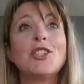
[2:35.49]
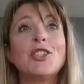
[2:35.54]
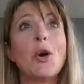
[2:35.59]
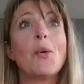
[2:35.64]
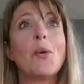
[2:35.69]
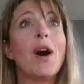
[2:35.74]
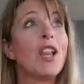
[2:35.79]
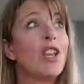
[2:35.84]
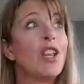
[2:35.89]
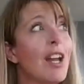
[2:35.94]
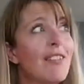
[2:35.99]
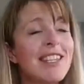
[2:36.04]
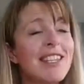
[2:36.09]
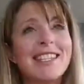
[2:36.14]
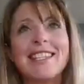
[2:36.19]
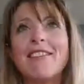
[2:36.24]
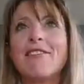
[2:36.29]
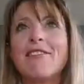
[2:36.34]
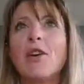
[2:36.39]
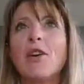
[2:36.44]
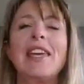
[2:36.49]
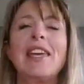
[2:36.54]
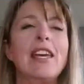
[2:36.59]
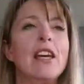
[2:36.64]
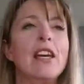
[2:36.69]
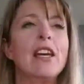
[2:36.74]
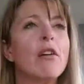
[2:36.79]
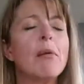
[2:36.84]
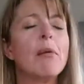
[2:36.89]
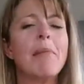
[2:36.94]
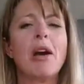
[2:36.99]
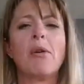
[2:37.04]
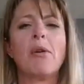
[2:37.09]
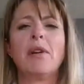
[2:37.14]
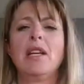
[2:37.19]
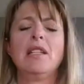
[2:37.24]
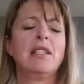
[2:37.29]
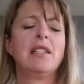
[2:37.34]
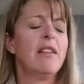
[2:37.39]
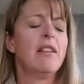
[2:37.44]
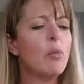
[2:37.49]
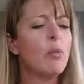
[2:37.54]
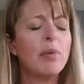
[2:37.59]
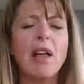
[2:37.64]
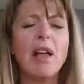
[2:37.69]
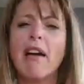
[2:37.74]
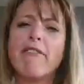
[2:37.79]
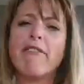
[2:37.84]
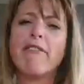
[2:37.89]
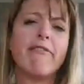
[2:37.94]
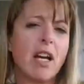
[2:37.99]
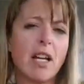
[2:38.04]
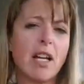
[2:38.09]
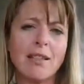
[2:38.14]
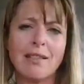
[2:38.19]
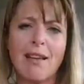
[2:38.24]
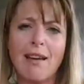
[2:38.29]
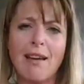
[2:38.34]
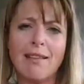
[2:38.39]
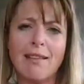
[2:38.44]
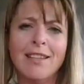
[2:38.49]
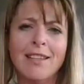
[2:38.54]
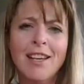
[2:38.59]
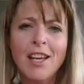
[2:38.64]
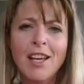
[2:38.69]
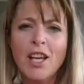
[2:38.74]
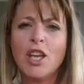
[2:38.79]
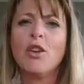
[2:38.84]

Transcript: So a lot of the stuff that we hear about is if you apply fungicide,